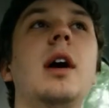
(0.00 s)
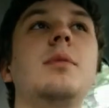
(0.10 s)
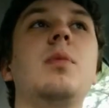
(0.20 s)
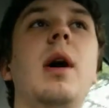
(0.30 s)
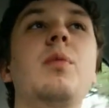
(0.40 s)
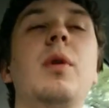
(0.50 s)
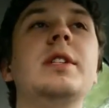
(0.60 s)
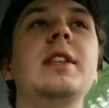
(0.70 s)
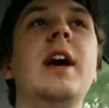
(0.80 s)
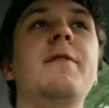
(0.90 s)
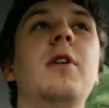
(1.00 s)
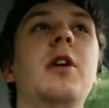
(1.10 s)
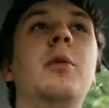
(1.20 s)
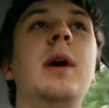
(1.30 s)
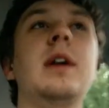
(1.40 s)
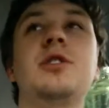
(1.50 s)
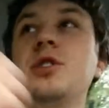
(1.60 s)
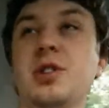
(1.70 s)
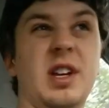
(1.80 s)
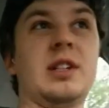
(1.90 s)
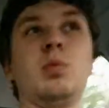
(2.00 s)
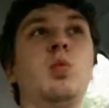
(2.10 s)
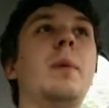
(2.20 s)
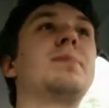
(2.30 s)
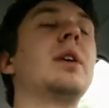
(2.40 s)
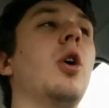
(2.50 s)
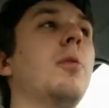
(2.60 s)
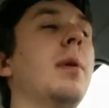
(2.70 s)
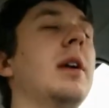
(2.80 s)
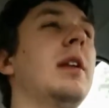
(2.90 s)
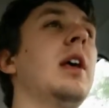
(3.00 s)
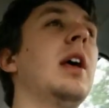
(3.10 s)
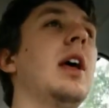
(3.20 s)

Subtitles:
I wasn't that far away, and she like whips it open,